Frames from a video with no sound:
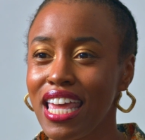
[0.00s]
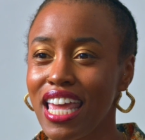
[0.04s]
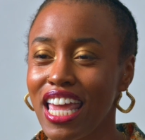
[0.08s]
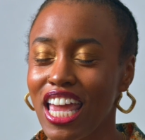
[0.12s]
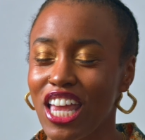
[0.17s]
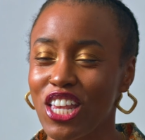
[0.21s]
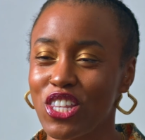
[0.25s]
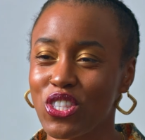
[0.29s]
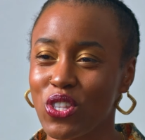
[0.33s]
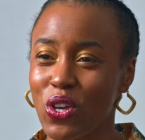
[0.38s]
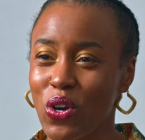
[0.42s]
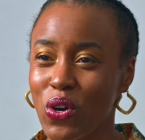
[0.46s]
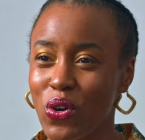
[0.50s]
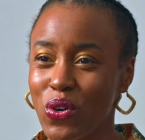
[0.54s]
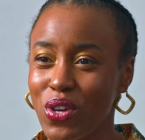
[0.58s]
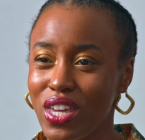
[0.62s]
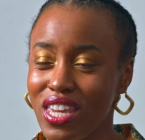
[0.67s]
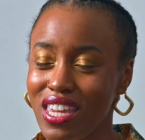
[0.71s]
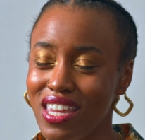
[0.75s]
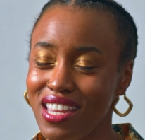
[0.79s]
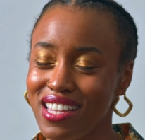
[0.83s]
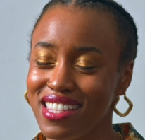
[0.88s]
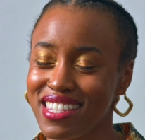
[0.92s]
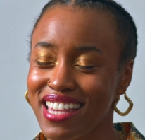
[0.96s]
And so
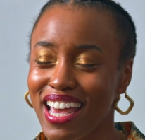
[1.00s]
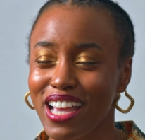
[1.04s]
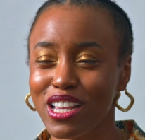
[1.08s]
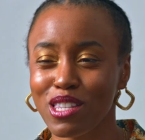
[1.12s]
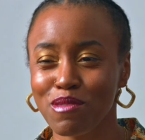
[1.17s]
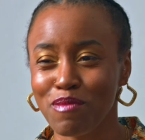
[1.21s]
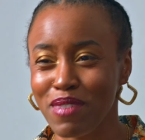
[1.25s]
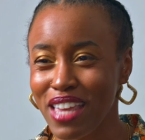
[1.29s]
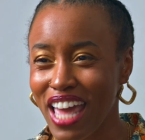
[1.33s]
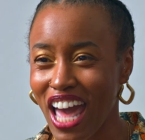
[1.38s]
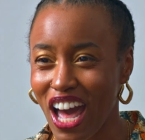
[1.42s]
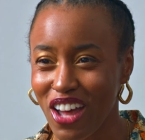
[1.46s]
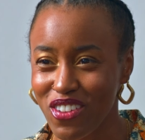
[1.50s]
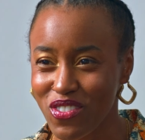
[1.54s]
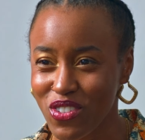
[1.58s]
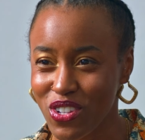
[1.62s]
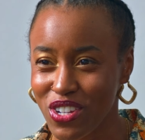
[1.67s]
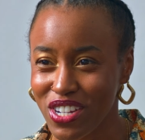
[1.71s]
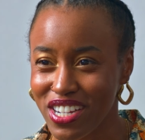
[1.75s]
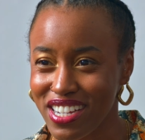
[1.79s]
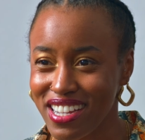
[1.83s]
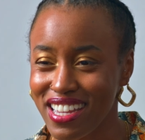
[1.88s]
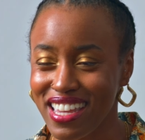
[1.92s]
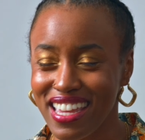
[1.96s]
he texted me after
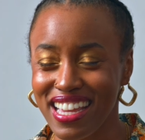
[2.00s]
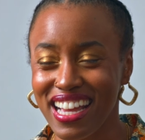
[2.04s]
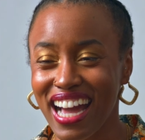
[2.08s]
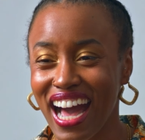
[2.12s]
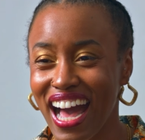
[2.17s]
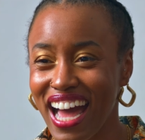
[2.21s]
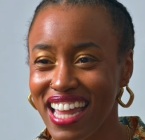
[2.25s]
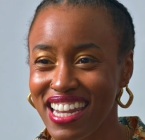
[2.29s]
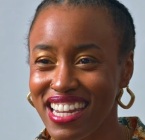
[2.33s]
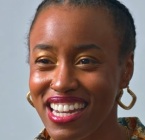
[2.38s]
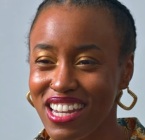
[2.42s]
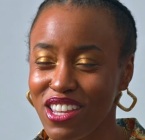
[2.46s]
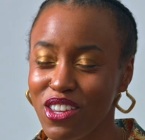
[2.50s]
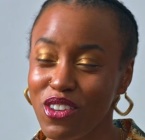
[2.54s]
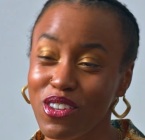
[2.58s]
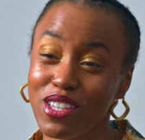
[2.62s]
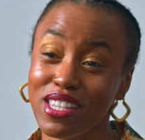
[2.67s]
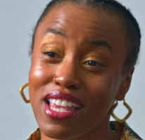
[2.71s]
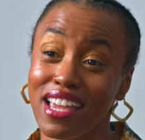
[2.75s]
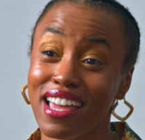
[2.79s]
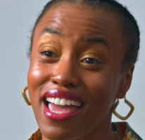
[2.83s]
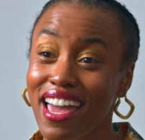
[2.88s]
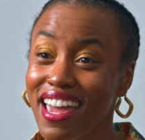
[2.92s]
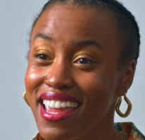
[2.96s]
he got it and he was
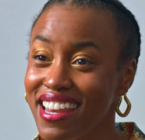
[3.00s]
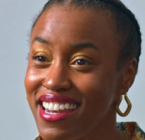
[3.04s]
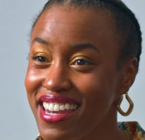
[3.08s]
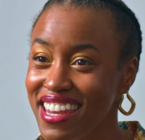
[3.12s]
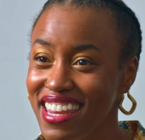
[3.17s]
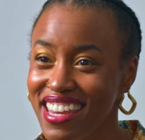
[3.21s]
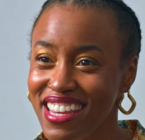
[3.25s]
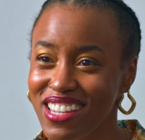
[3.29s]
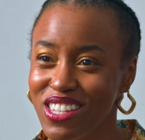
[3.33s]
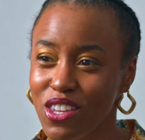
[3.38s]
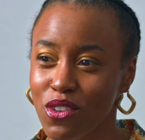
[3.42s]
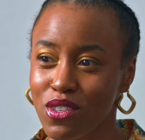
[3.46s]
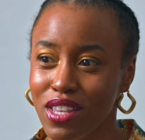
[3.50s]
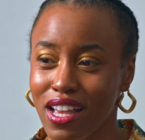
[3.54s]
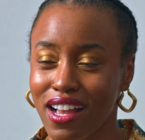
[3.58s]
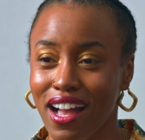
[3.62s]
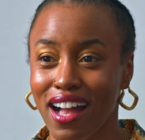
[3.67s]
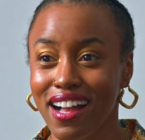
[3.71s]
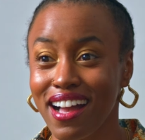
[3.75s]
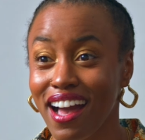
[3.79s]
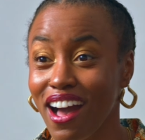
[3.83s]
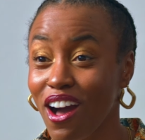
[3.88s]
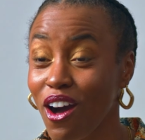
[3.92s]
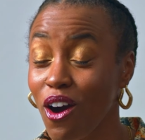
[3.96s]
like, "Hey, niece," he was like, "I
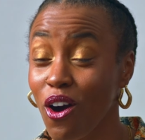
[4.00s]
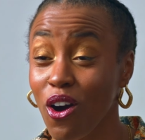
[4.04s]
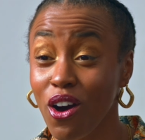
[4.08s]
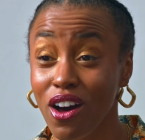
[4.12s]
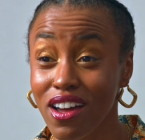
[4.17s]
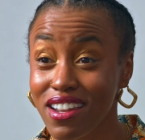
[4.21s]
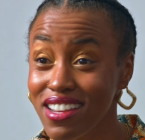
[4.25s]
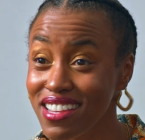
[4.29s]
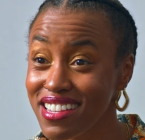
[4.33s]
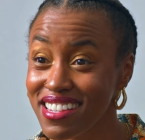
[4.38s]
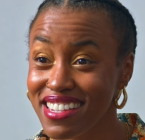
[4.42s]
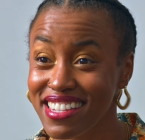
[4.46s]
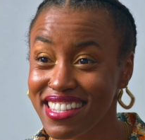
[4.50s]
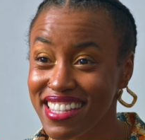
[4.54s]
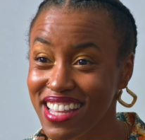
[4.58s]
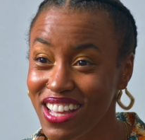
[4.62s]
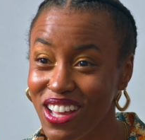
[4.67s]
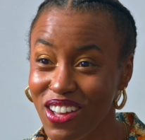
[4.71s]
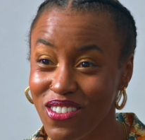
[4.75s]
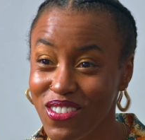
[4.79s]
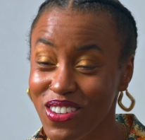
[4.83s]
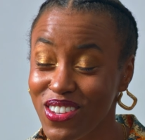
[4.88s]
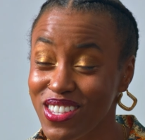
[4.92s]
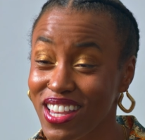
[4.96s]
got all this
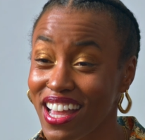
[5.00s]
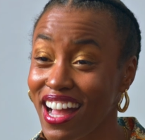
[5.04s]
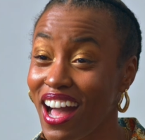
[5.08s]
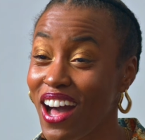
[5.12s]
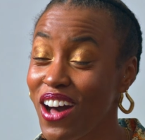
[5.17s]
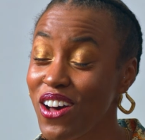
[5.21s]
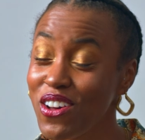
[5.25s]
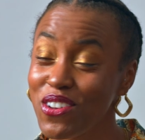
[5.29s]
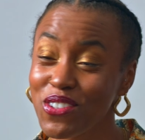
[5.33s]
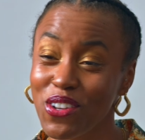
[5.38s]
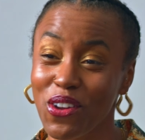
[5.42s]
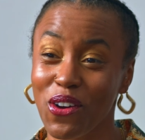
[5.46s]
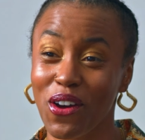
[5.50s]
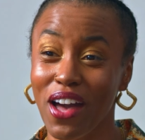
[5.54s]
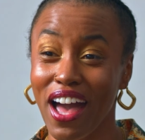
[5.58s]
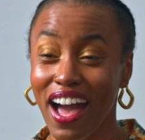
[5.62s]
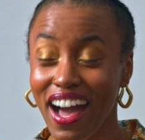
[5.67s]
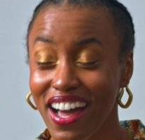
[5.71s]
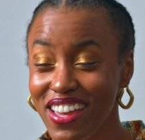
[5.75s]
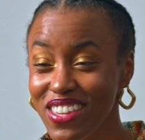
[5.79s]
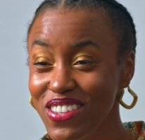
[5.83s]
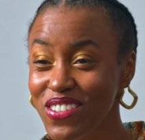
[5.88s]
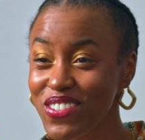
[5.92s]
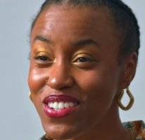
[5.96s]
stuff." He was like, "I don't know how
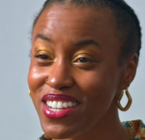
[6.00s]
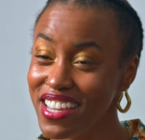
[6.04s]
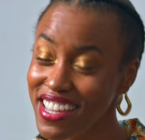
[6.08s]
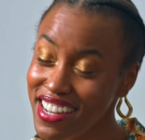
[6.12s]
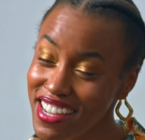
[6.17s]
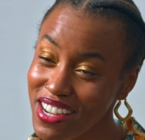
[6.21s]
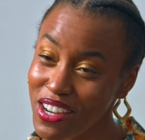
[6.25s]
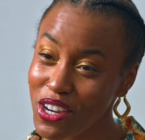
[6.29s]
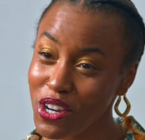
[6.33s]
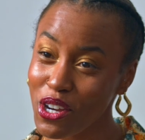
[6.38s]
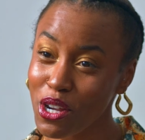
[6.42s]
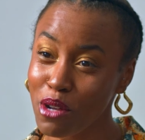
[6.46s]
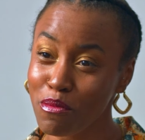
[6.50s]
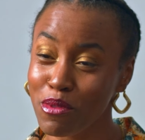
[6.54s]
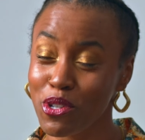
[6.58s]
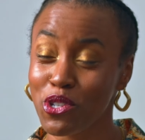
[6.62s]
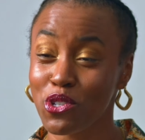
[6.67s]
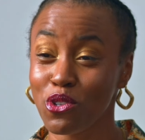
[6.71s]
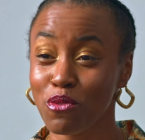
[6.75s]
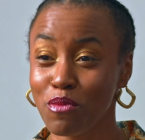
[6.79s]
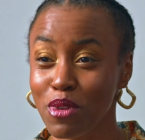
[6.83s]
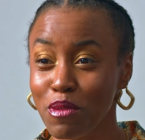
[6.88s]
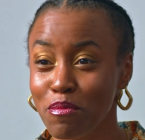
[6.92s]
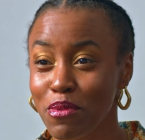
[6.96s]
you did it, girl, but
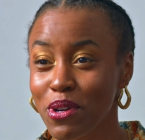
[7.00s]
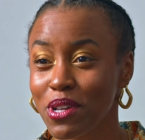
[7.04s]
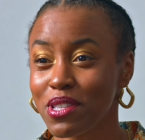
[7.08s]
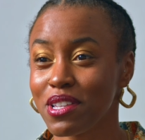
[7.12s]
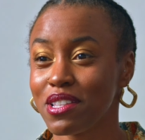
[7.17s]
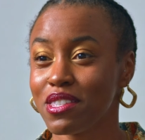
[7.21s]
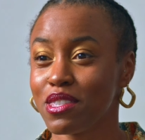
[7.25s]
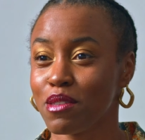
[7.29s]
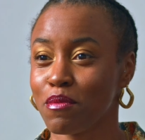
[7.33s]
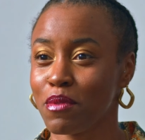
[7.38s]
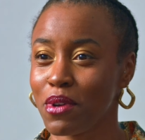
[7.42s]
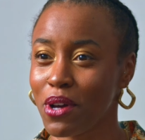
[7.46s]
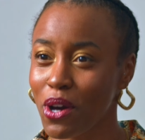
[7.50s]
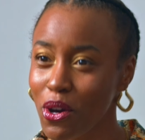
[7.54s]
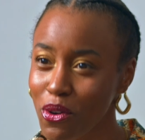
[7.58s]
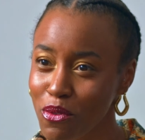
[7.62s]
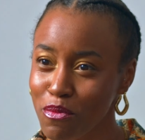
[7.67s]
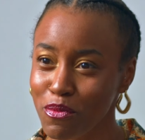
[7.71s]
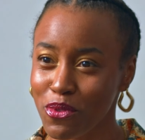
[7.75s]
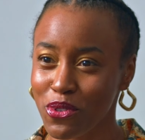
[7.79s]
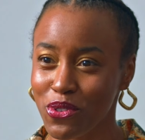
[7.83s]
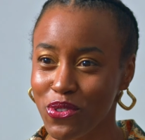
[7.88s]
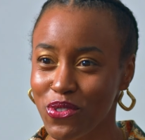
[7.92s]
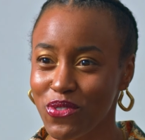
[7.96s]
you be pulling some goat
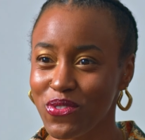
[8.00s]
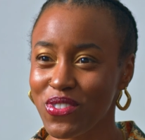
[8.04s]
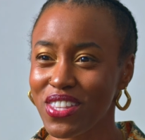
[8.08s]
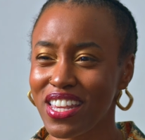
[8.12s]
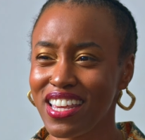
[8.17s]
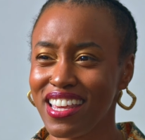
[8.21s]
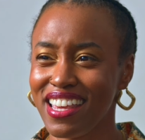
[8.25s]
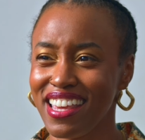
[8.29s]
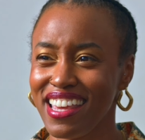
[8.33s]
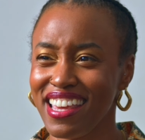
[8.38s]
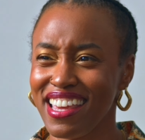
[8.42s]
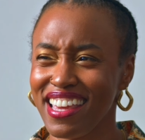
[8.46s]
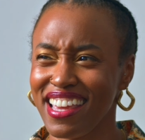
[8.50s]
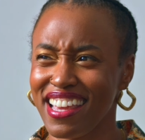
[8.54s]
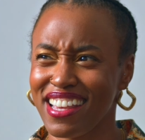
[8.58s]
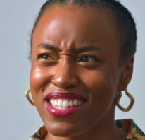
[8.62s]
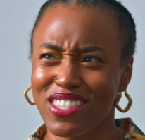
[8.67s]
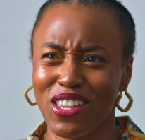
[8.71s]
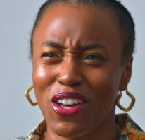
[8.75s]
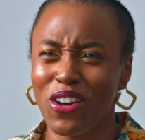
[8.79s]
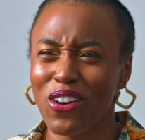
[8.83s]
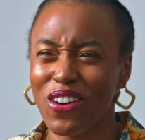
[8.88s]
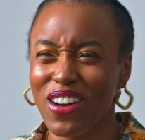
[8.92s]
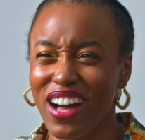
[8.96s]
moves." And
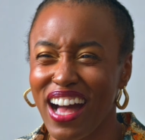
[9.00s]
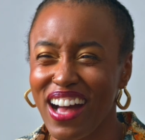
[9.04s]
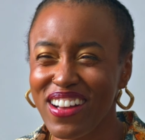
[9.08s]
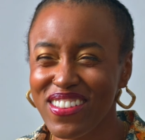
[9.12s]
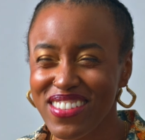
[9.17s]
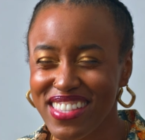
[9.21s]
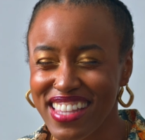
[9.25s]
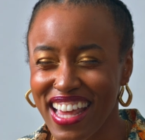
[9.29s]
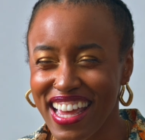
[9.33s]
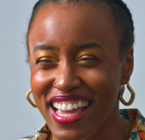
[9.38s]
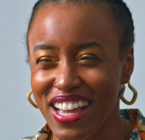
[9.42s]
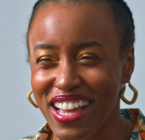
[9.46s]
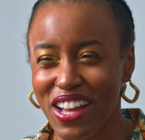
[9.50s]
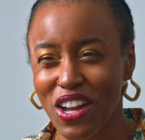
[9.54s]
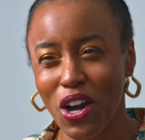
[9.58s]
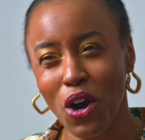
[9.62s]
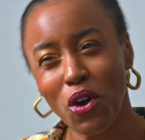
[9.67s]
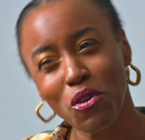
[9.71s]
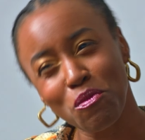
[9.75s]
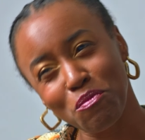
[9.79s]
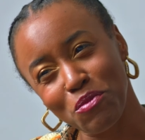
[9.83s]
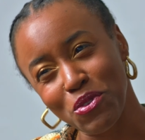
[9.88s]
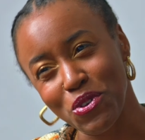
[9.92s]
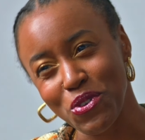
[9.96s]
so I was like,
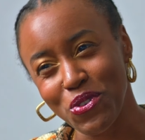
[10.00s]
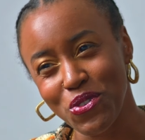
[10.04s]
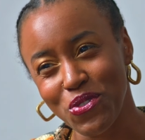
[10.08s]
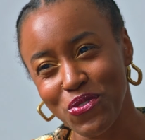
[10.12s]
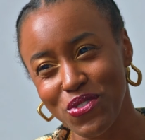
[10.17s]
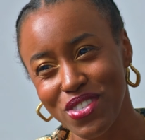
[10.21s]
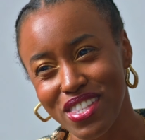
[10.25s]
"Goat moves?"